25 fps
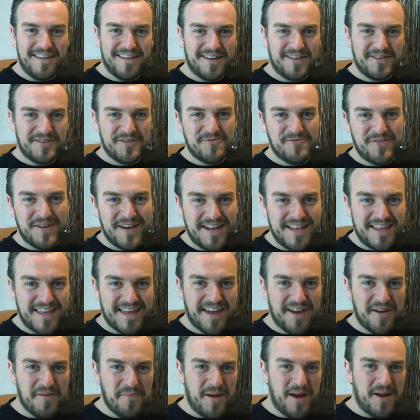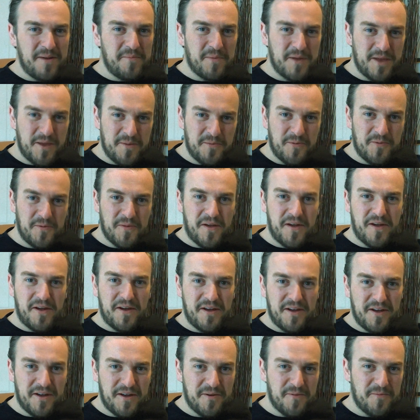I do really care about the people
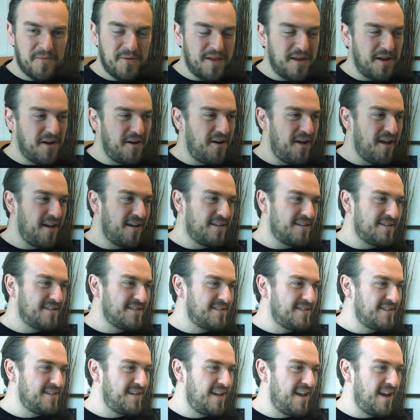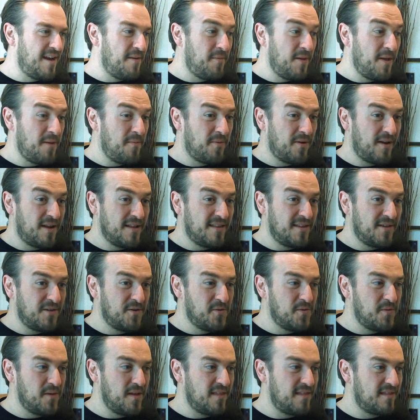that we hire and the people I
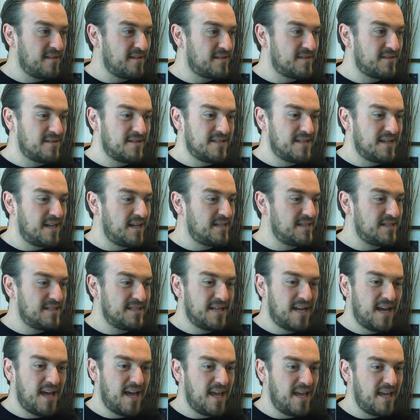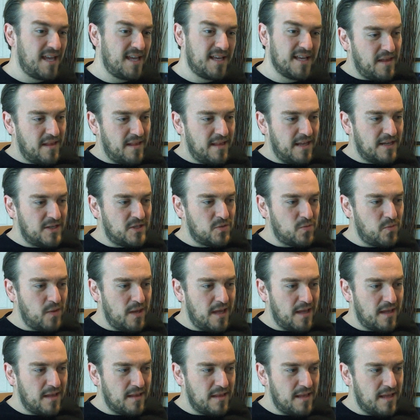deal with just on a day-to-day. I think this
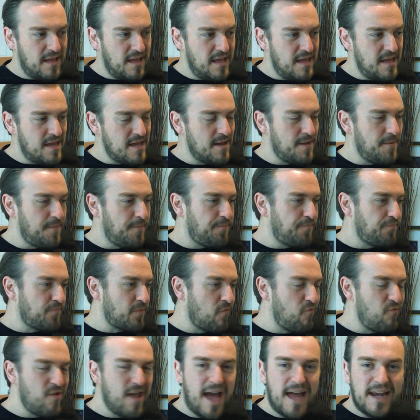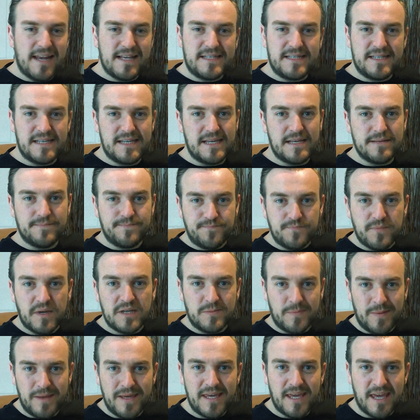week the reality
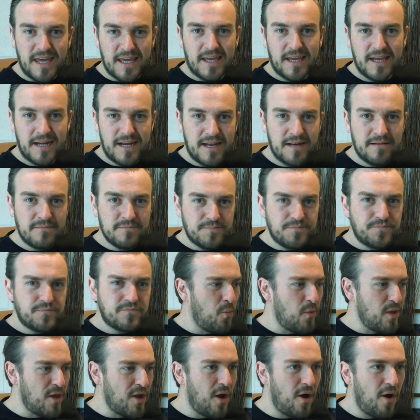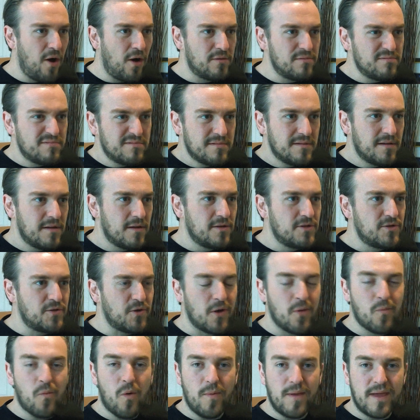has been kicking in. We are
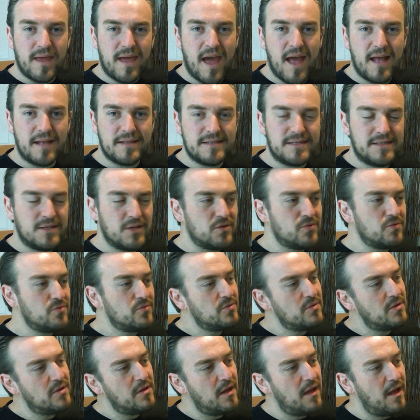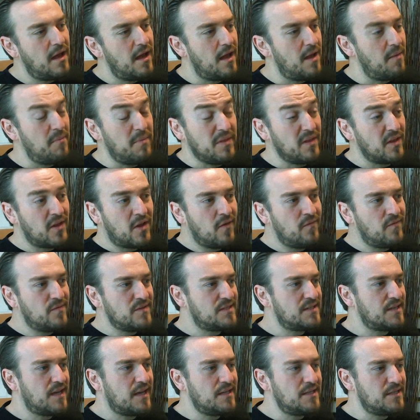doing what we can still, but the
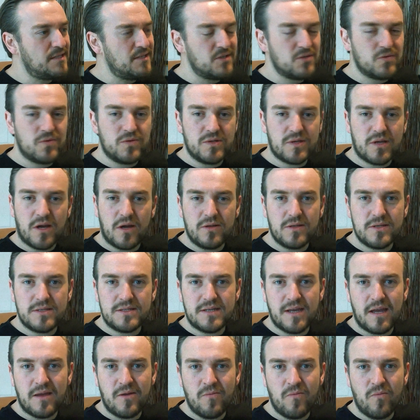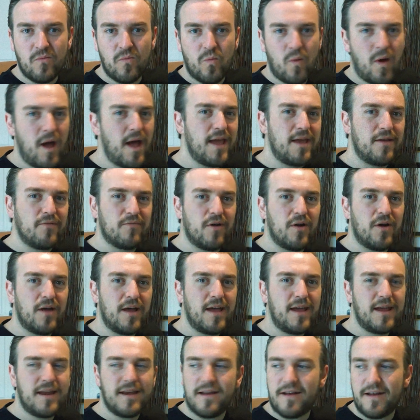conversations always go the same way,
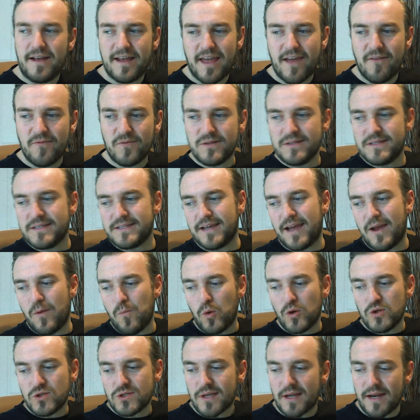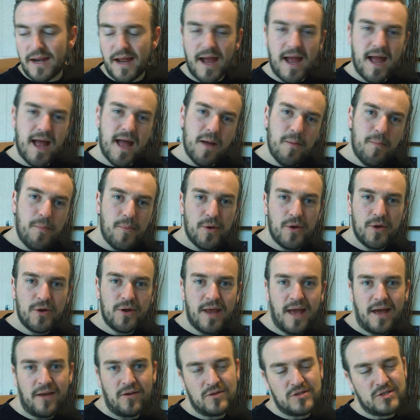right? Like everyone's saying what's going to happen,
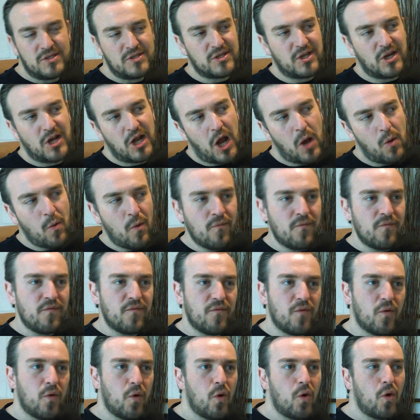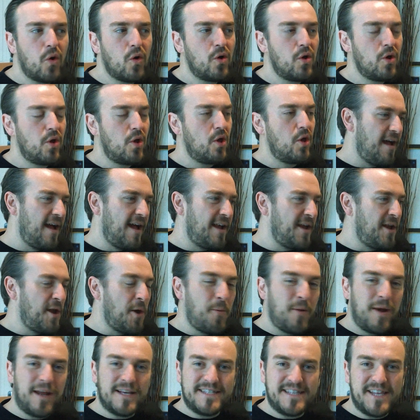how long it's going to go on for, and no
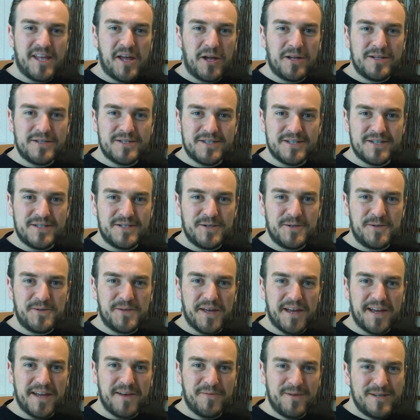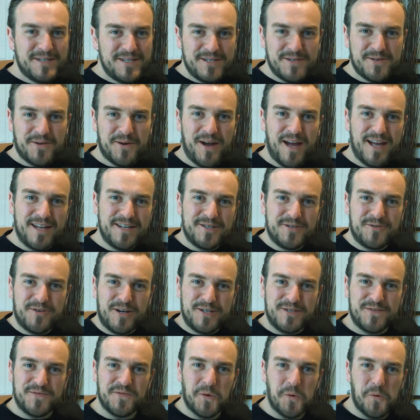one has the answer, do they? Which is quite
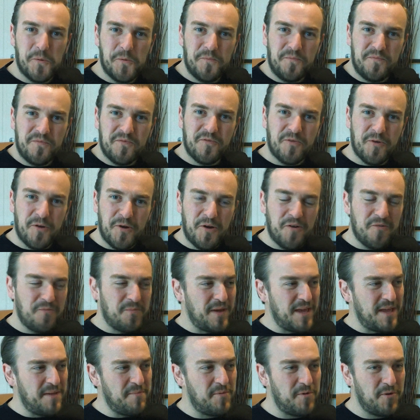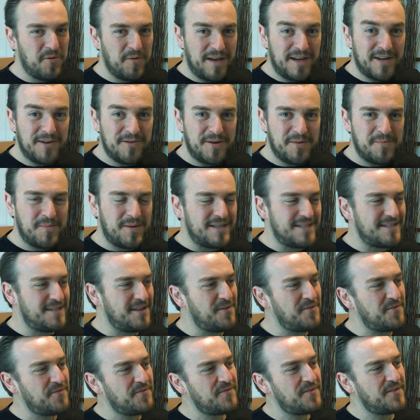stressful for a lot of people, including
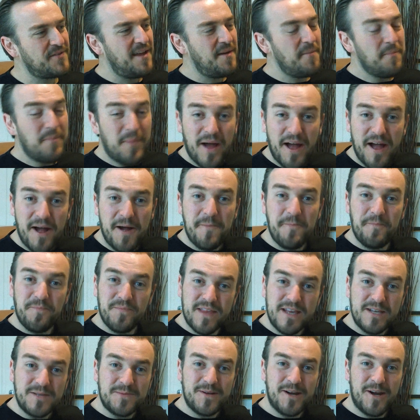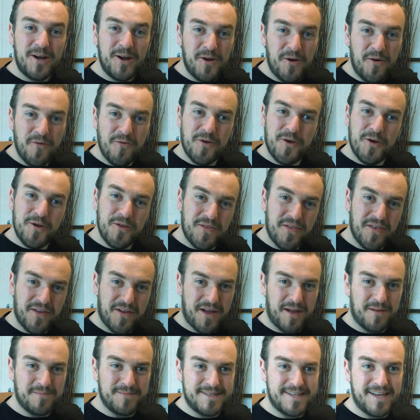myself. But there's been a lot of good that
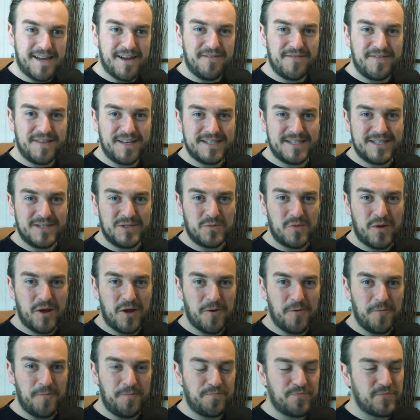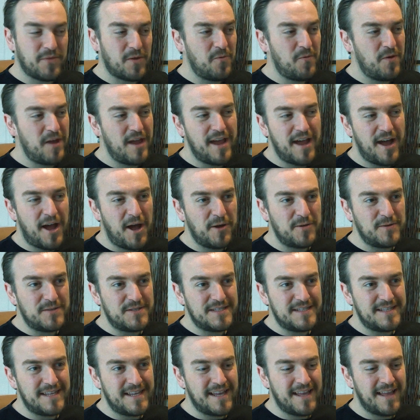comes out of this as well. We're
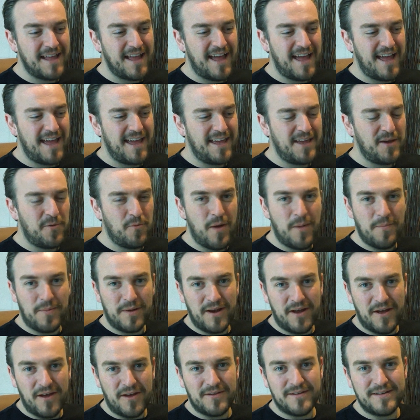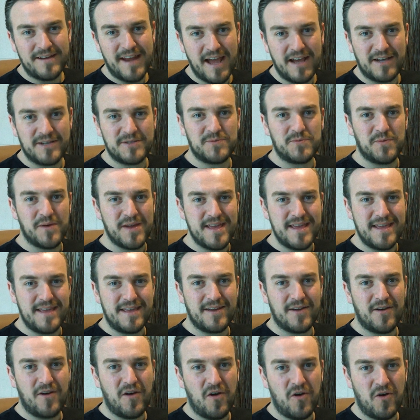hosting a webinar next
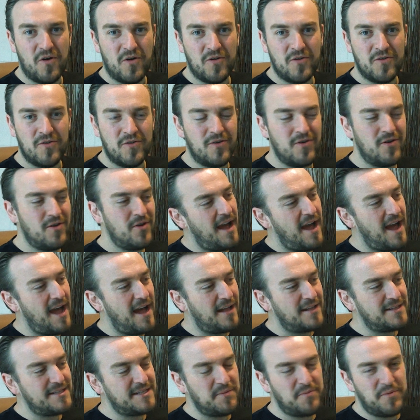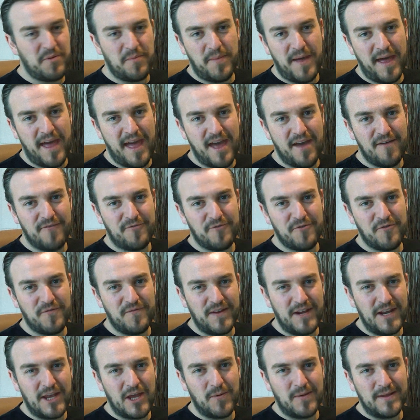week on how to prepare for a
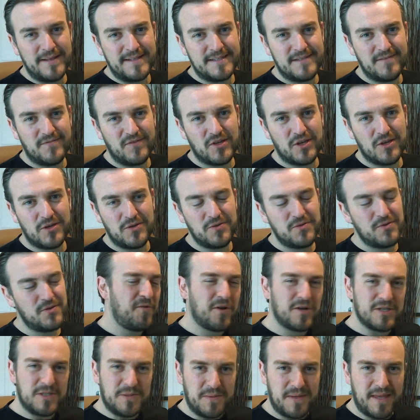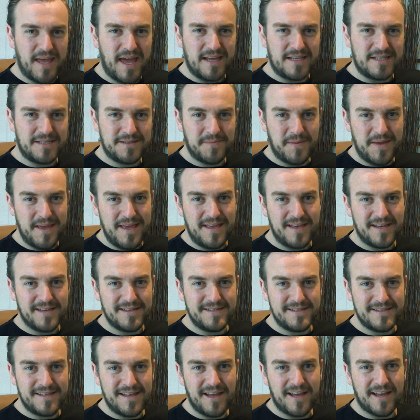video interview. We've got some guest
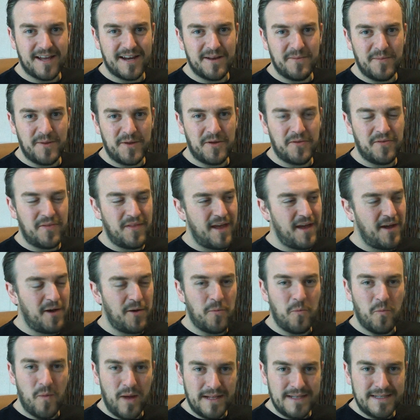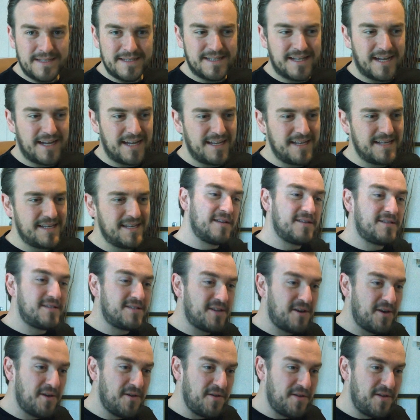speakers that are going to be on that on Wednesday.
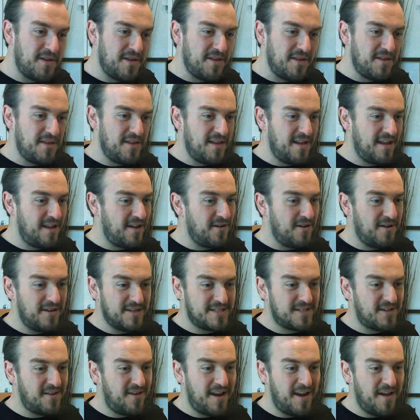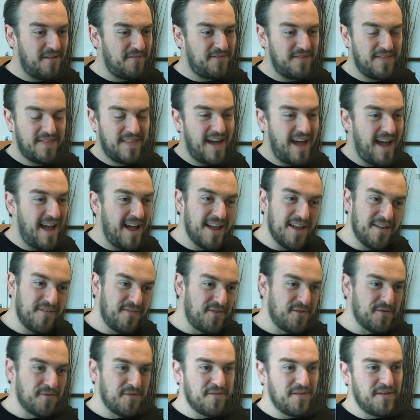So you've got to sign up for that
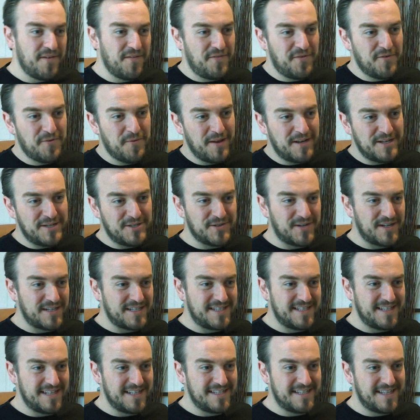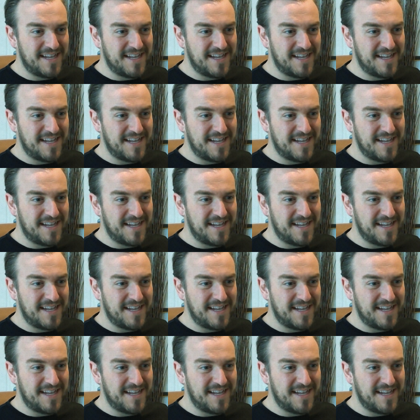if you're interested.